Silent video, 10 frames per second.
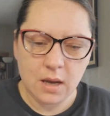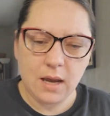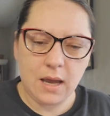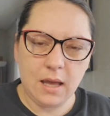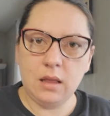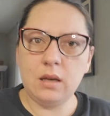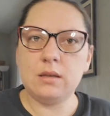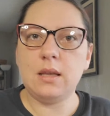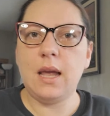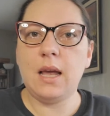It, it looks
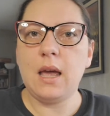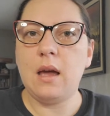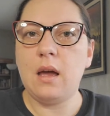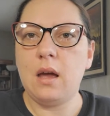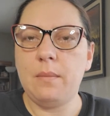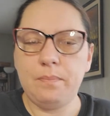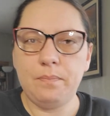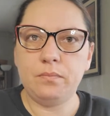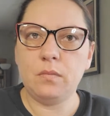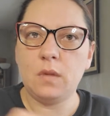like um,
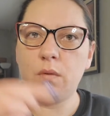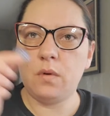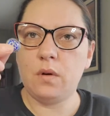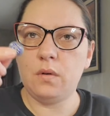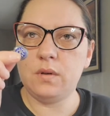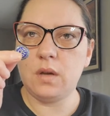Rose,